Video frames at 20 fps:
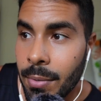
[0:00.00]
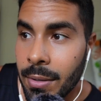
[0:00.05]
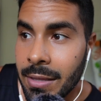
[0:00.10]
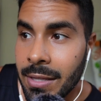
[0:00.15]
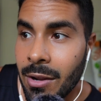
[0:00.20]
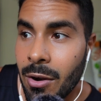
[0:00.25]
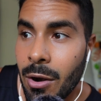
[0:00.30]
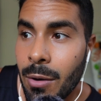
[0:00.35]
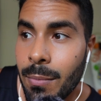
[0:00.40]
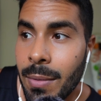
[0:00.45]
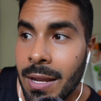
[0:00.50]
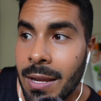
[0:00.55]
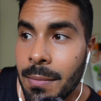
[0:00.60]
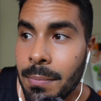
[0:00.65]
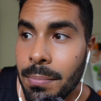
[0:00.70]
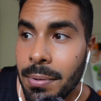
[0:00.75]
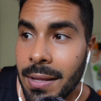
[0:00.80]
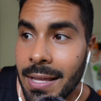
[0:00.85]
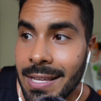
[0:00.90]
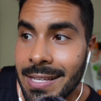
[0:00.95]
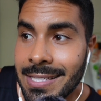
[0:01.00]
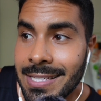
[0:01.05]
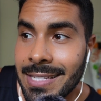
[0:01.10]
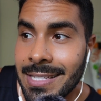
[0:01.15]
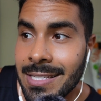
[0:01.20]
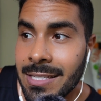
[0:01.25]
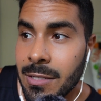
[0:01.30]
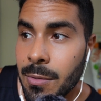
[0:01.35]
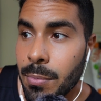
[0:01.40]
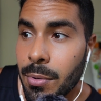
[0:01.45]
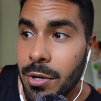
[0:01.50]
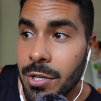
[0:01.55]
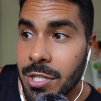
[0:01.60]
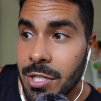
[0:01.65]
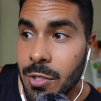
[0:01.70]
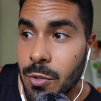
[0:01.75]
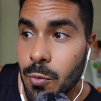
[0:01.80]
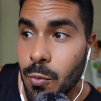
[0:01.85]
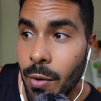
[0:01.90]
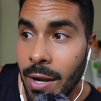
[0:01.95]
But there are many places to
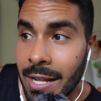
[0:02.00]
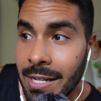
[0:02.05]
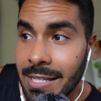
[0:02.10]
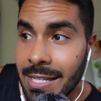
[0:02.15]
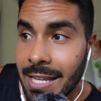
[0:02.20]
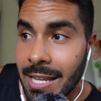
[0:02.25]
purchase rent